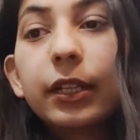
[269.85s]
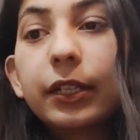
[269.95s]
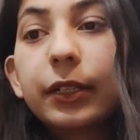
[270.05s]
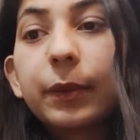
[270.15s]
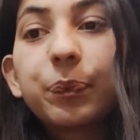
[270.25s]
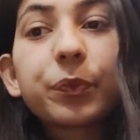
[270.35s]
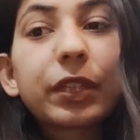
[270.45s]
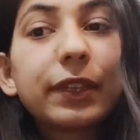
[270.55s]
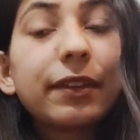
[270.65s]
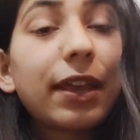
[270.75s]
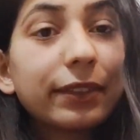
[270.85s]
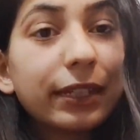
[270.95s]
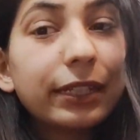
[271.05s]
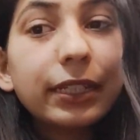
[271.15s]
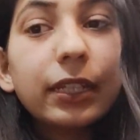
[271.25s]
Then
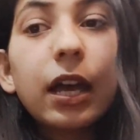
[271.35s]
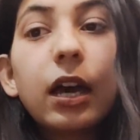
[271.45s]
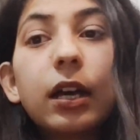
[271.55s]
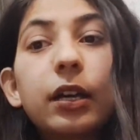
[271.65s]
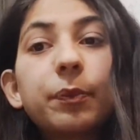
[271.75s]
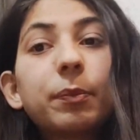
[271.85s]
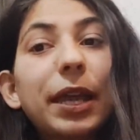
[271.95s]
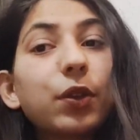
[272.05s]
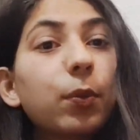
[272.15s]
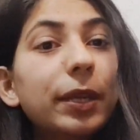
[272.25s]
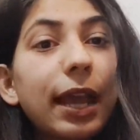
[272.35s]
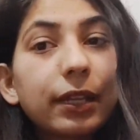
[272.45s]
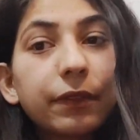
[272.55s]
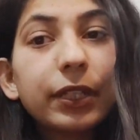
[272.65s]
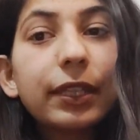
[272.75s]
rancidity, microbial activity,